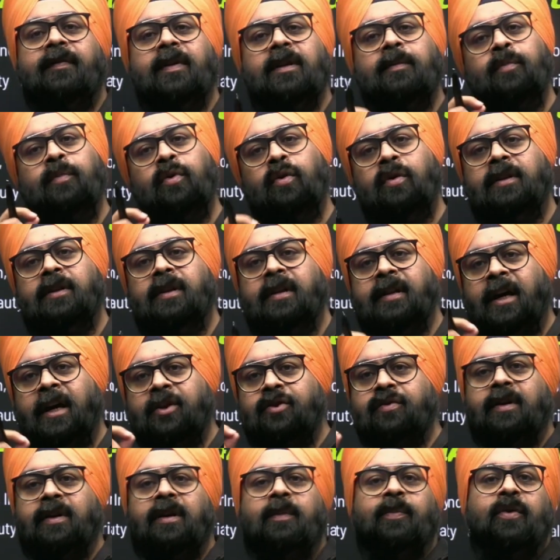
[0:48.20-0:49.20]
with both
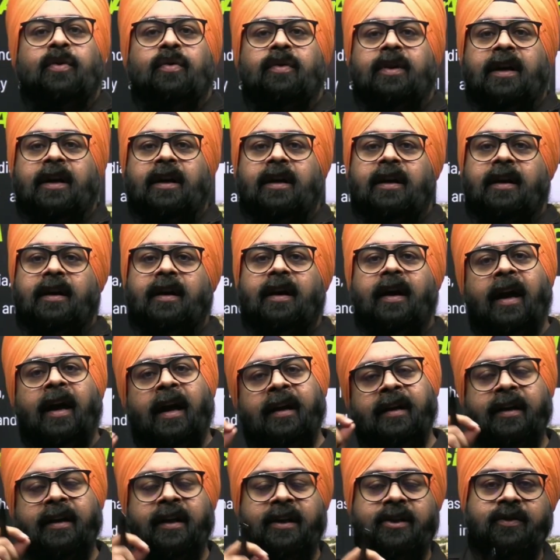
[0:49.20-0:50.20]
natural beauty
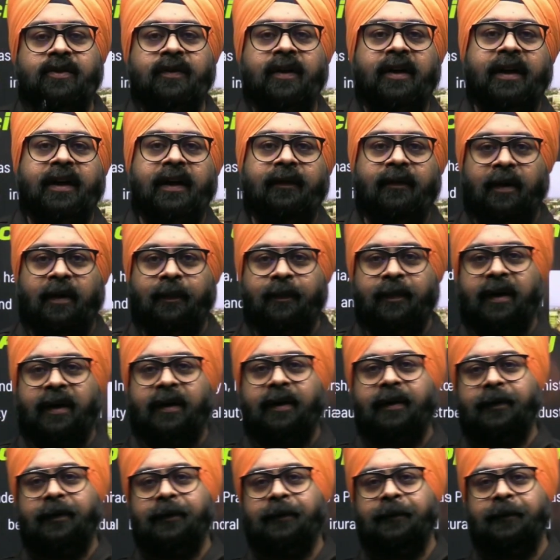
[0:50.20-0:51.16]
and industrial development.